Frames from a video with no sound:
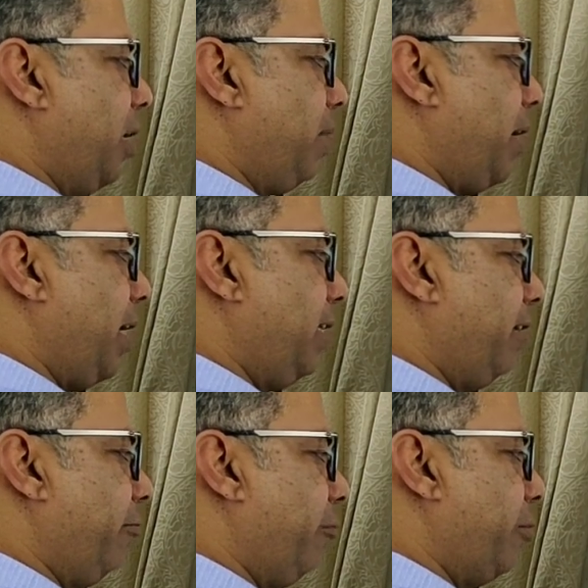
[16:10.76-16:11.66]
applies
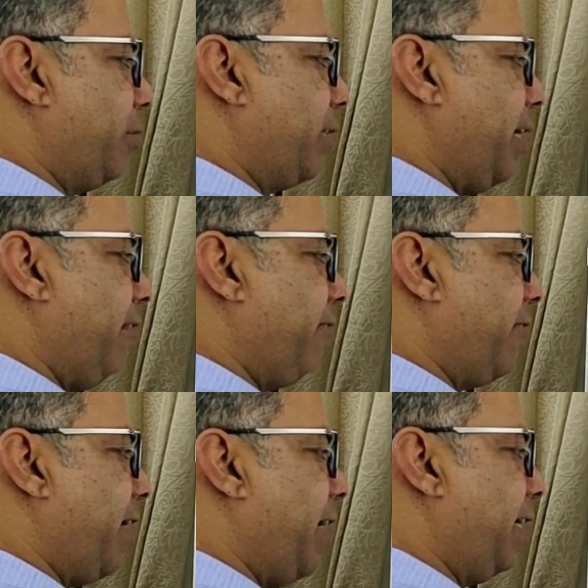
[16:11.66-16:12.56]
a force
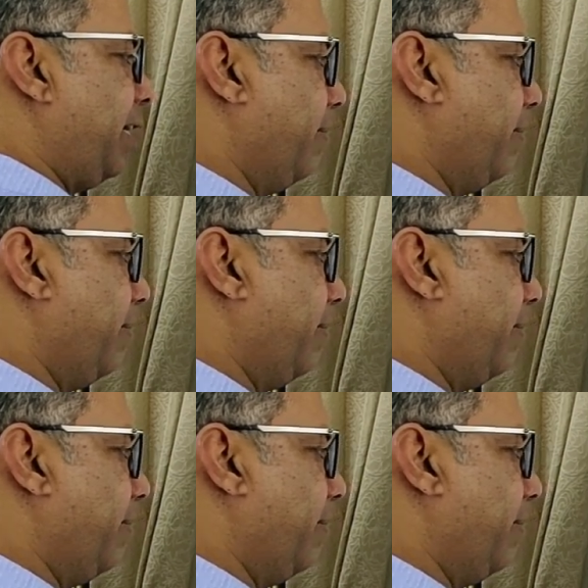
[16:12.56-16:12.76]
Fi.